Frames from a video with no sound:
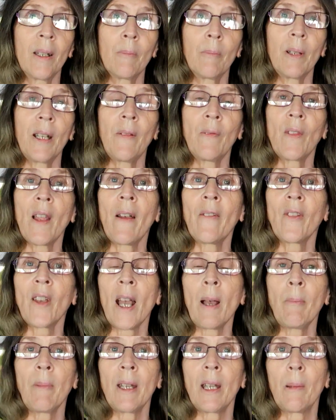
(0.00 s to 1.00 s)
But if they've
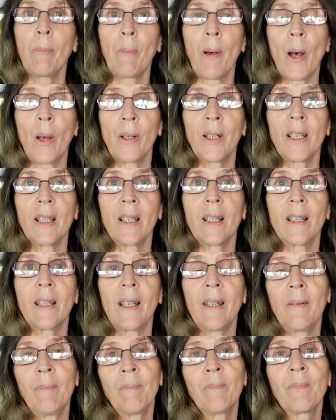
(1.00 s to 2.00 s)
come in the post,
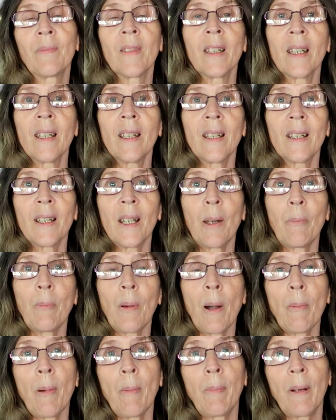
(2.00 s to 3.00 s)
they're
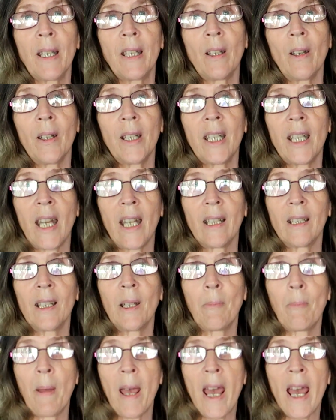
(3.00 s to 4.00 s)
probably no doubt in
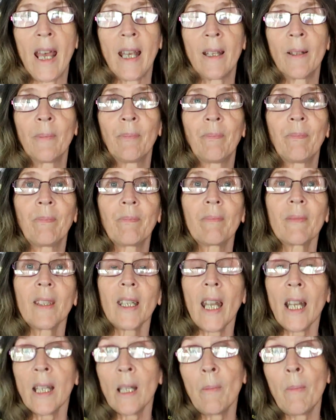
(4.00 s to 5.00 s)
a bag.
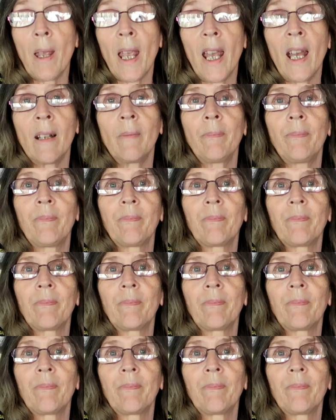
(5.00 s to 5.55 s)
Get them out